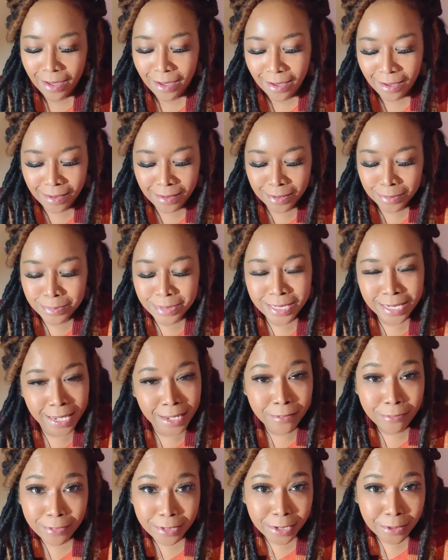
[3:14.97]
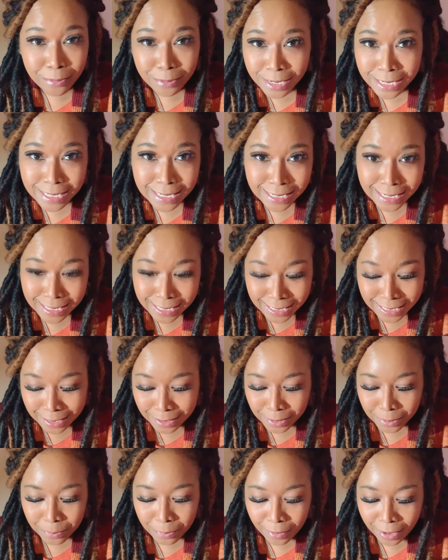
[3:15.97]
Definitely a reason to
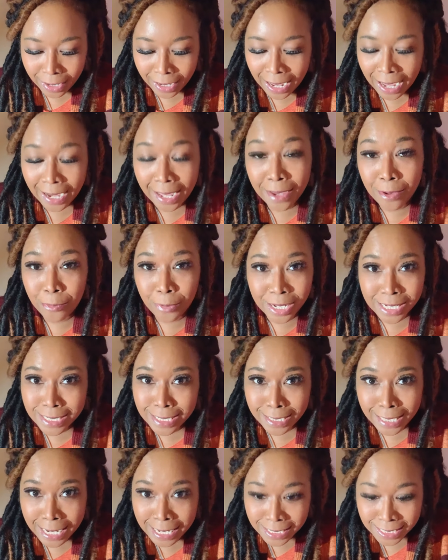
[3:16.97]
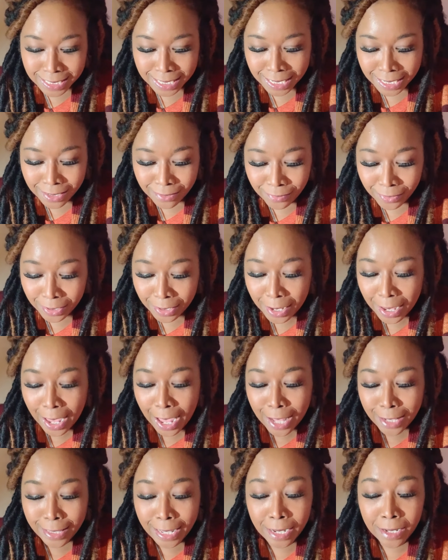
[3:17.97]
celebrate. I can't wait to Thanksgiving.
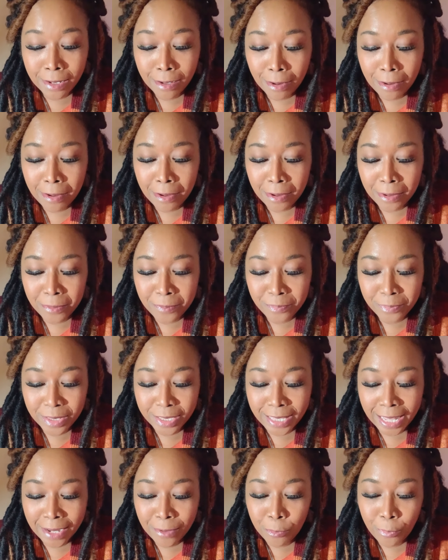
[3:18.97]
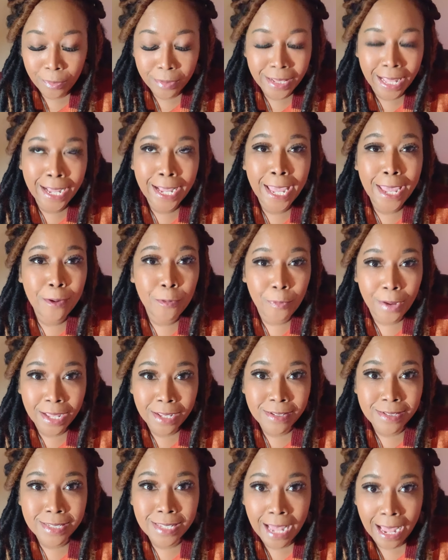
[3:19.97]
They can't
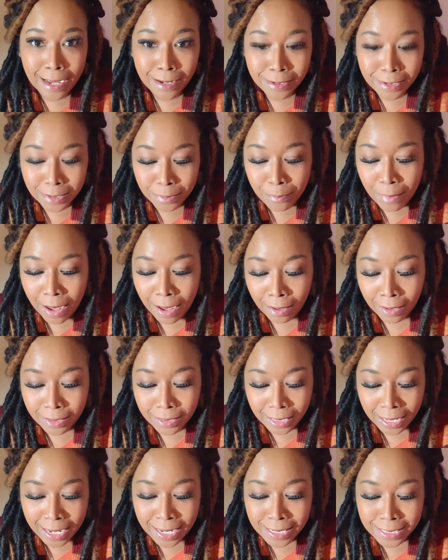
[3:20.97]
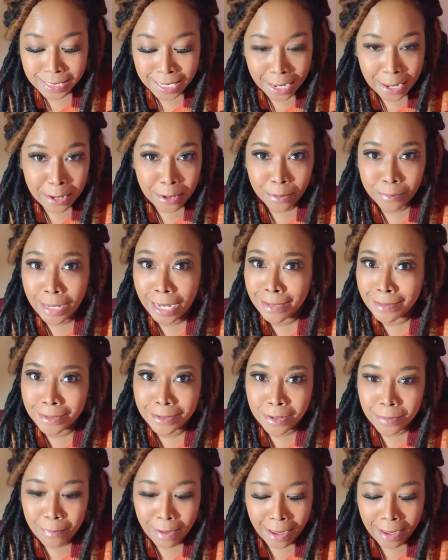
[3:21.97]
wait till I cook my glazed ham. They
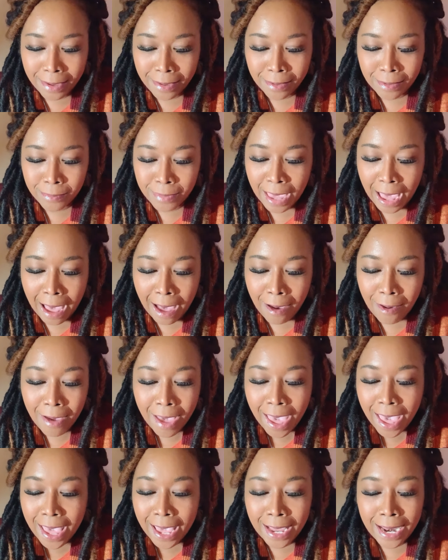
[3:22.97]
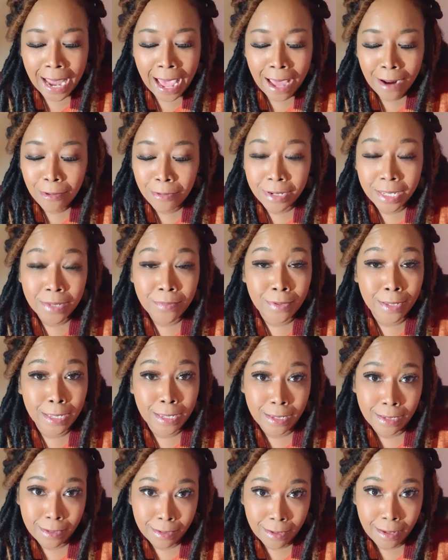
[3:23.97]
love my ham, y'all. And I don't even
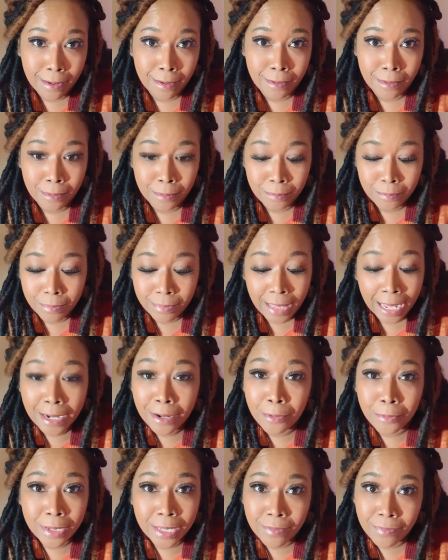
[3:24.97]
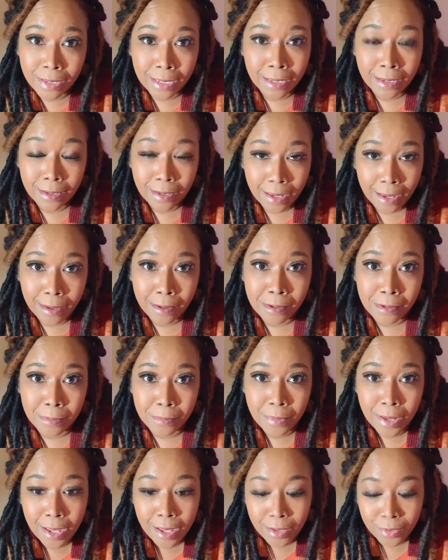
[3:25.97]
eat ham. They don't even eat ham
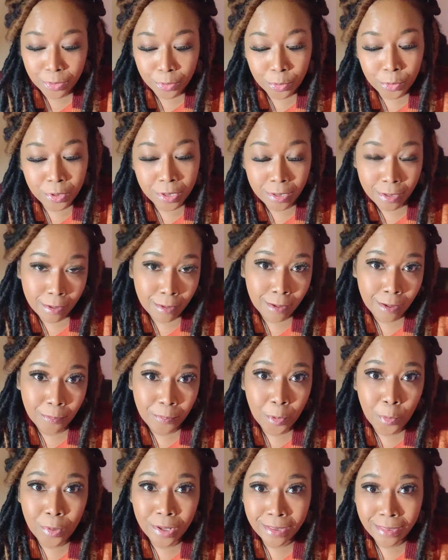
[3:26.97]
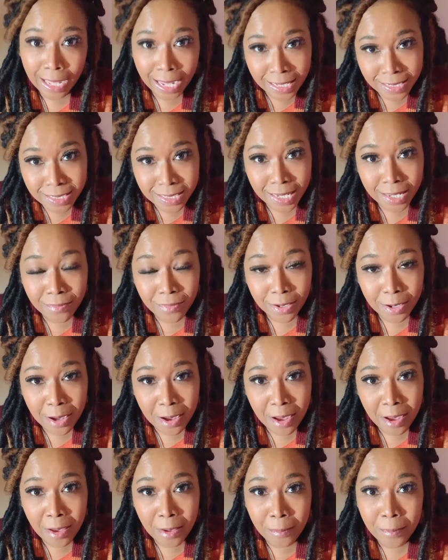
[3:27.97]
through the year. But when Thanksgiving
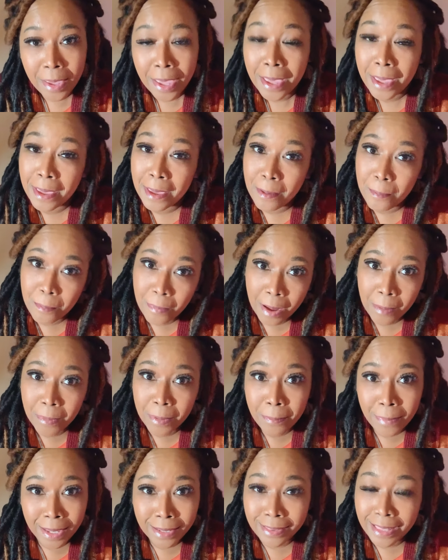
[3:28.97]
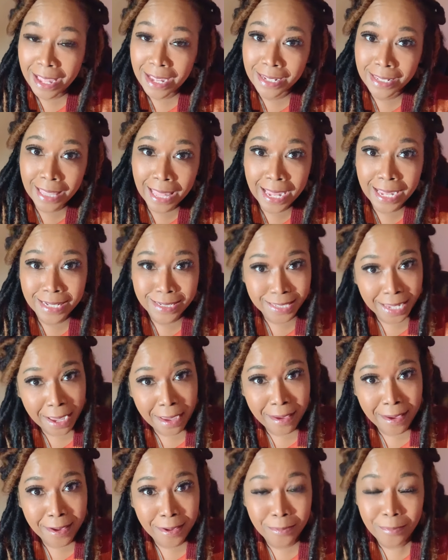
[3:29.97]
come and mama make that glazed
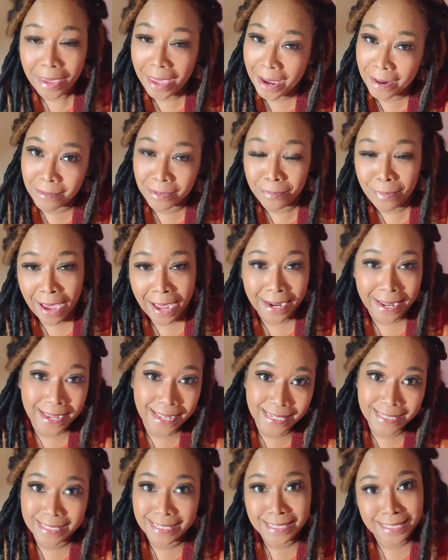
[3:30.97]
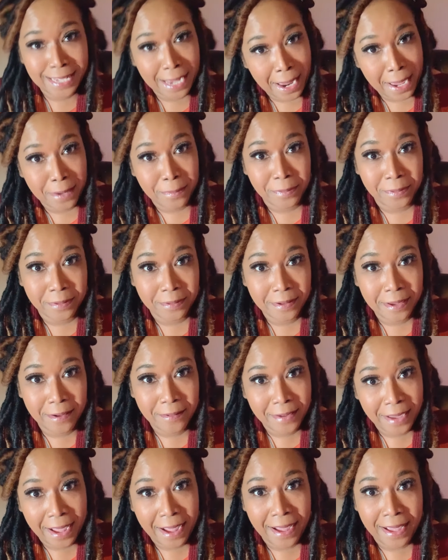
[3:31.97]
ham, everybody at the table,
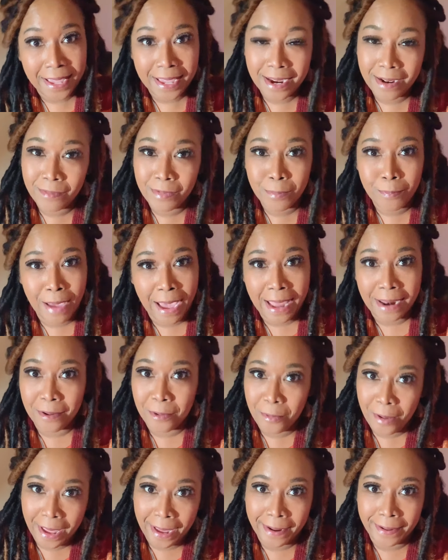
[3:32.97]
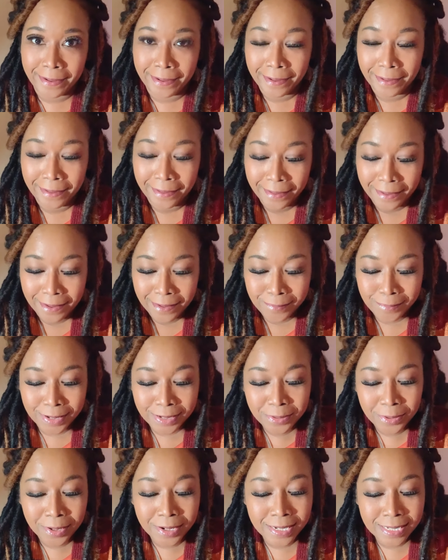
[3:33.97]
okay? Everybody waiting. My
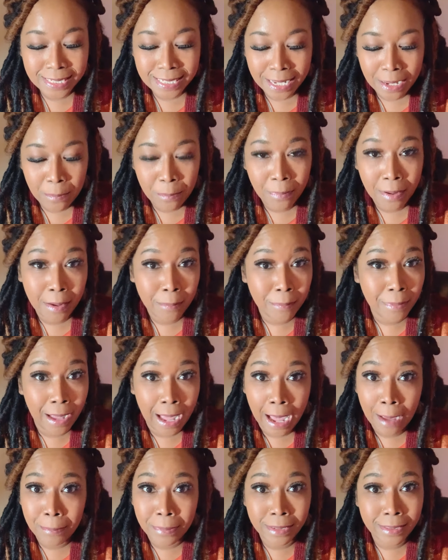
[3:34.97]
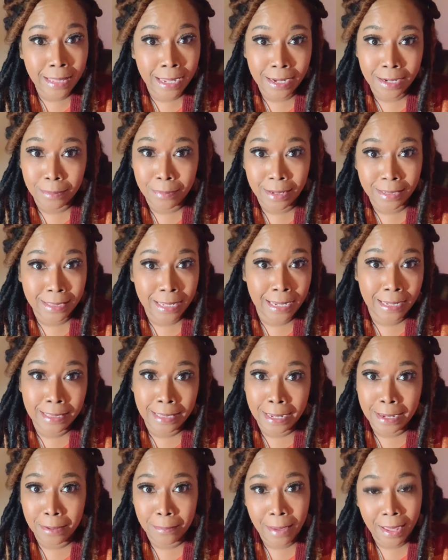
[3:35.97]
daughter said, Mama, I've been thinking about that
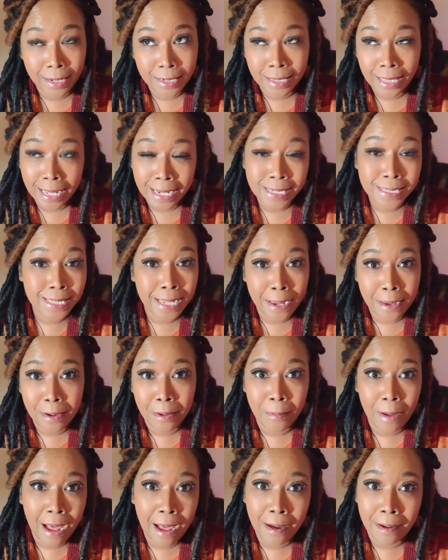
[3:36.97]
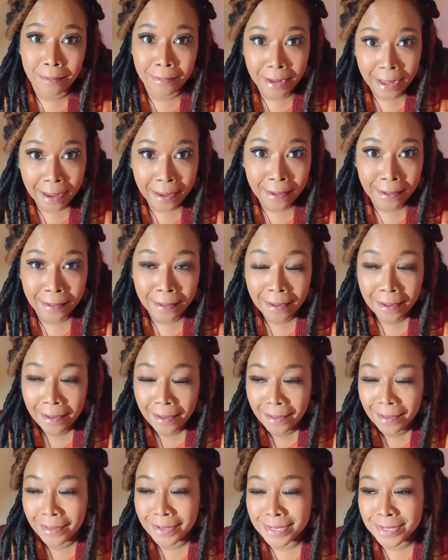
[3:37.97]
glazed ham all day.
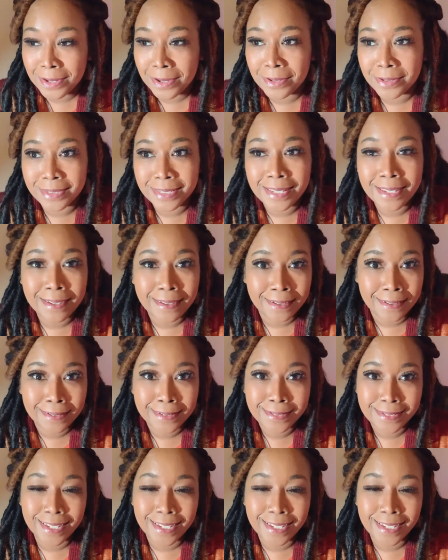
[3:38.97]
So, yeah,